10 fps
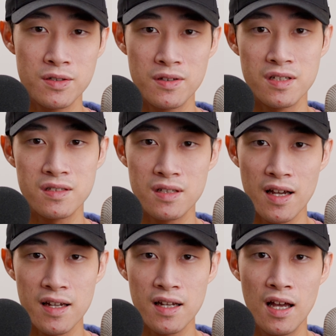to this
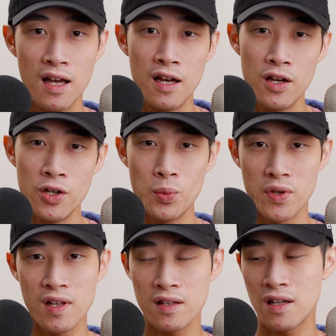day. You
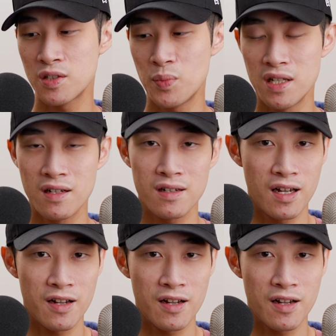would think that spending